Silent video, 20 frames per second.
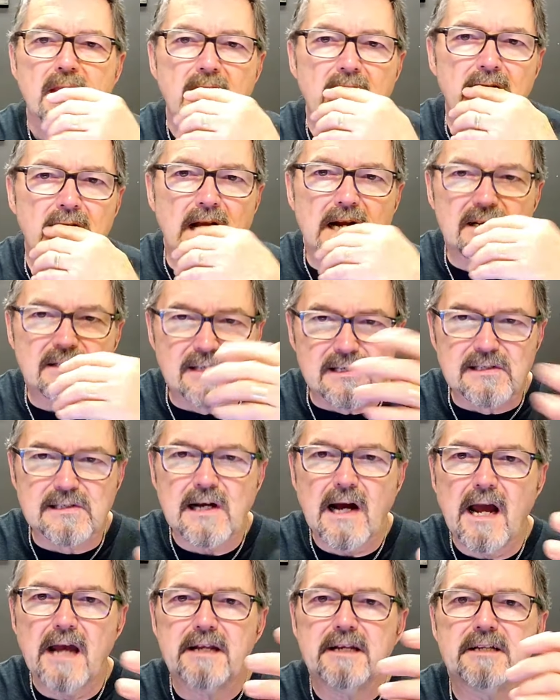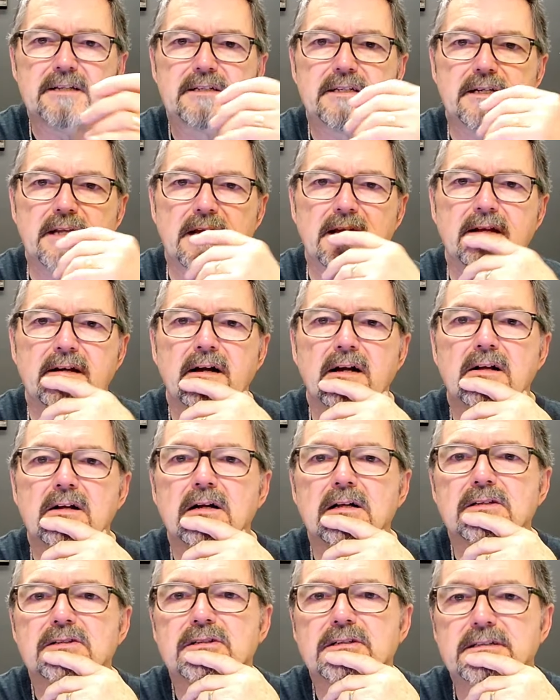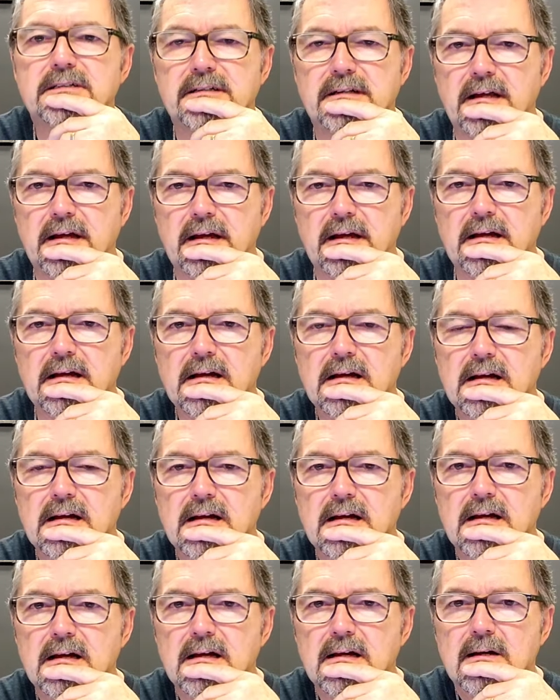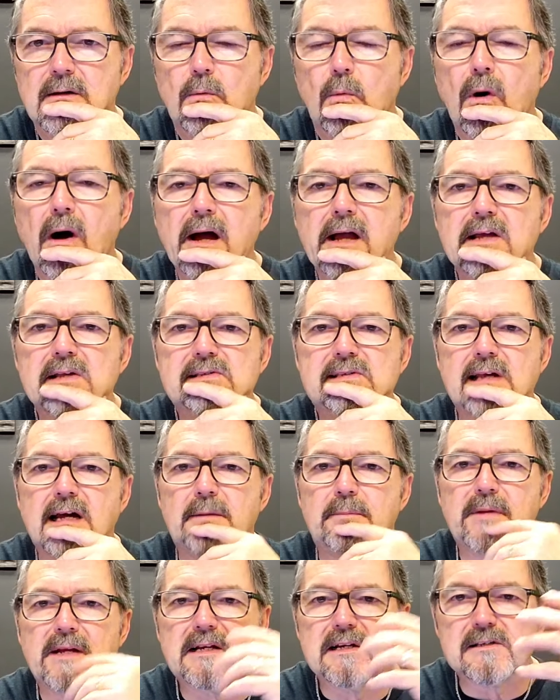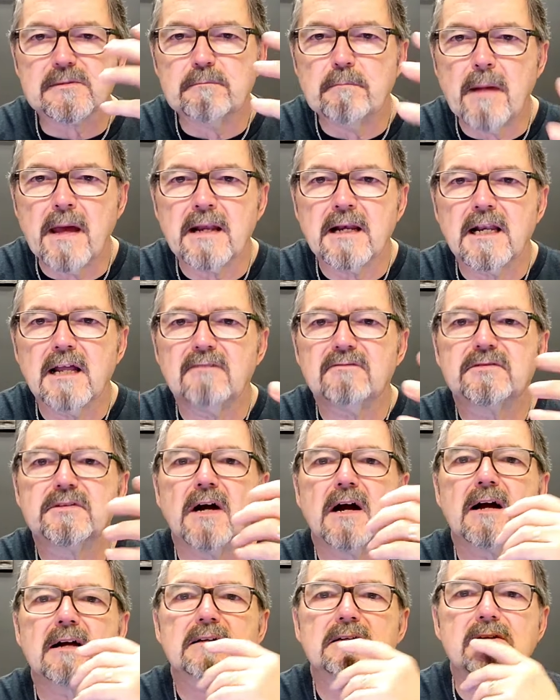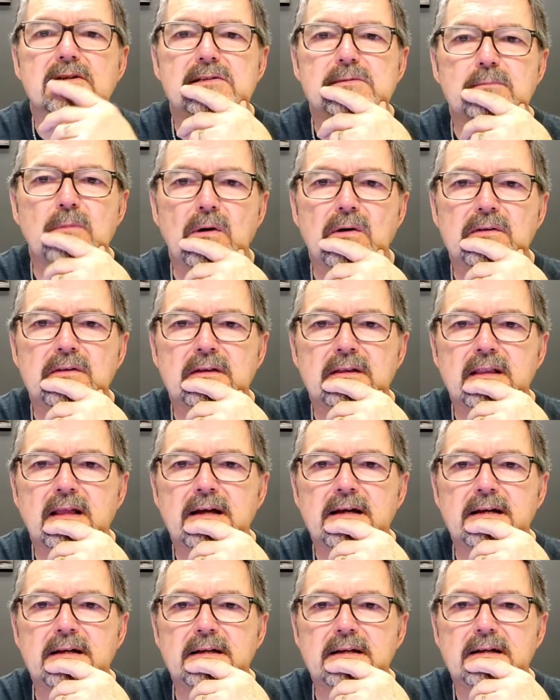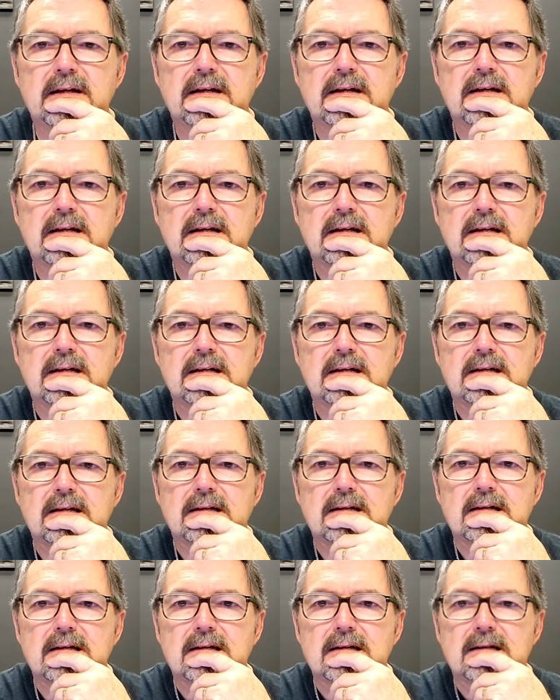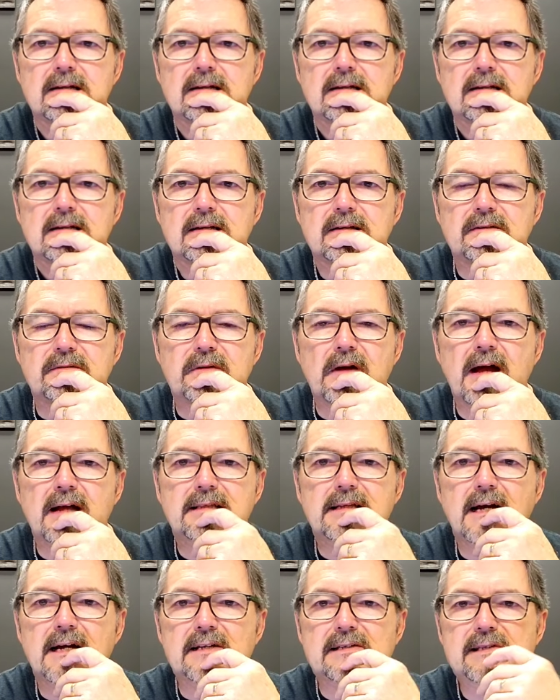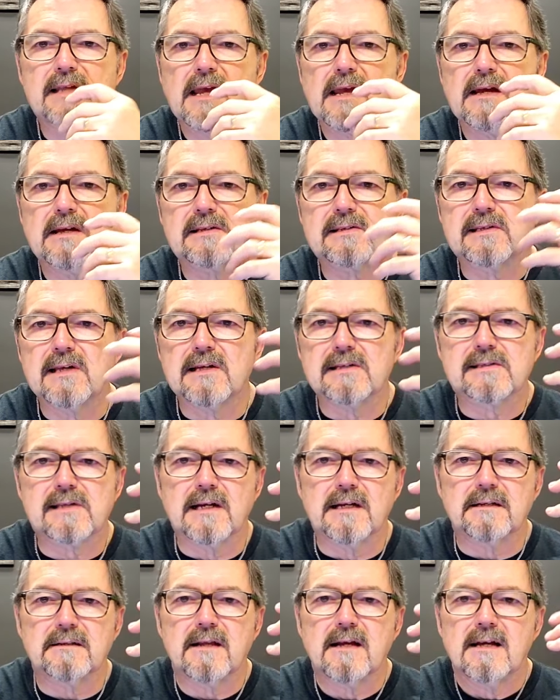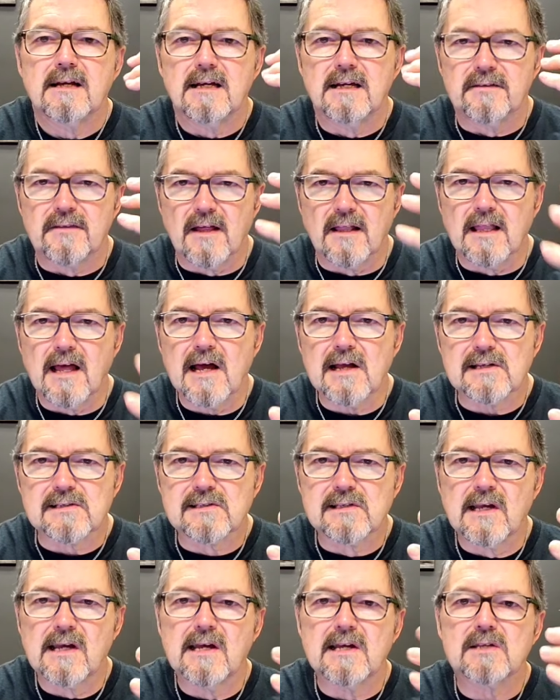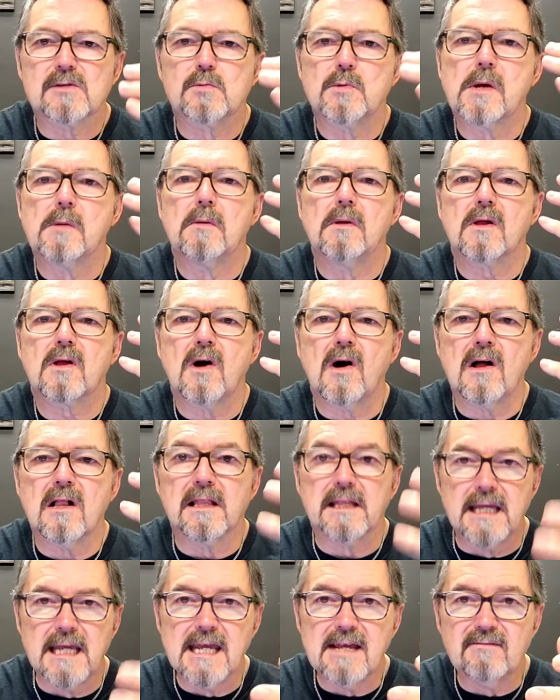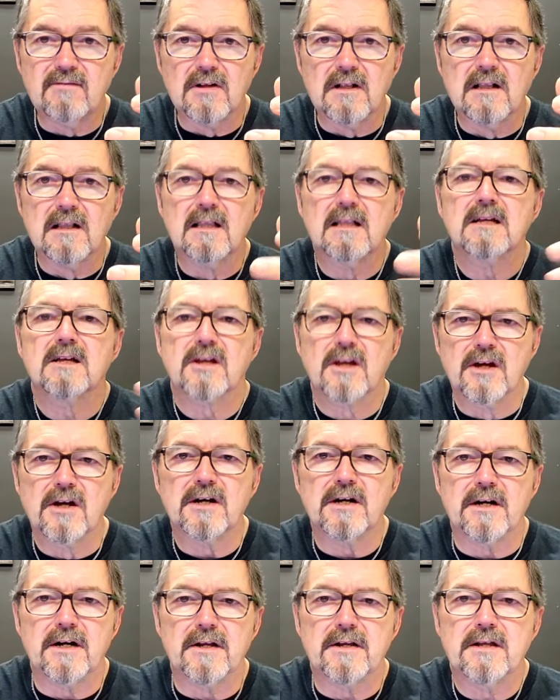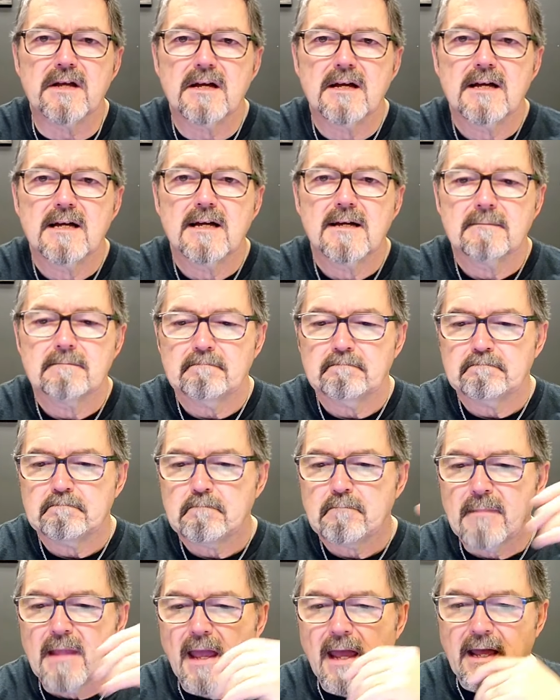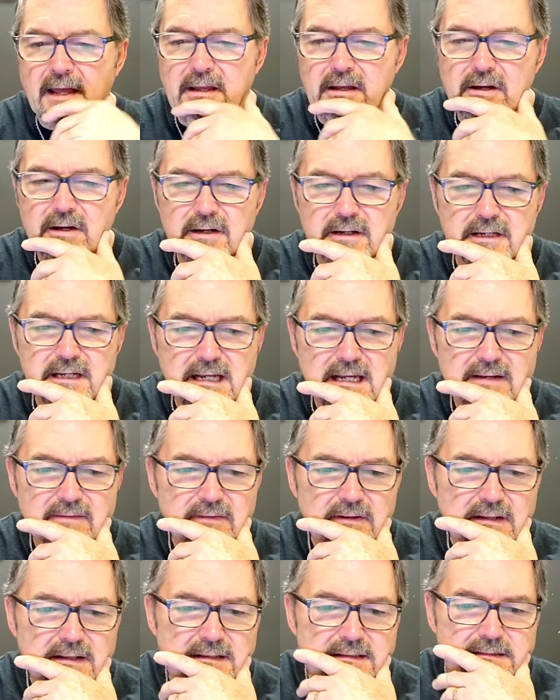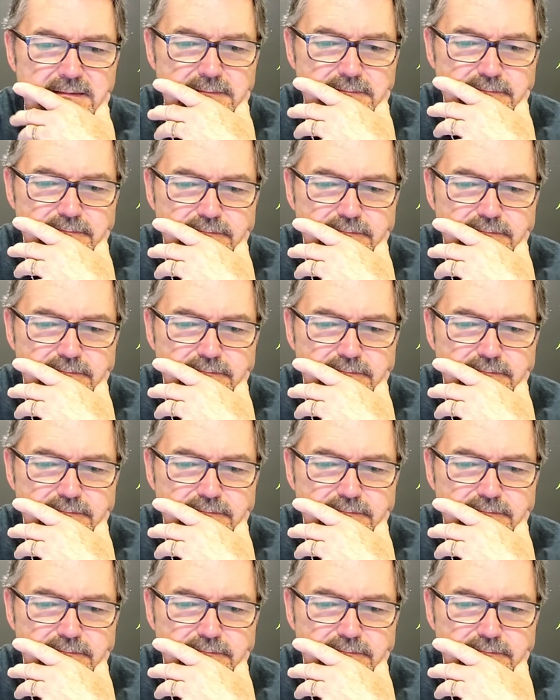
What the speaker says: in our society today, in our culture today. Why is that? Because men love darkness more than light. In fact, Isaiah says that in the last days, we will call evil good and good evil.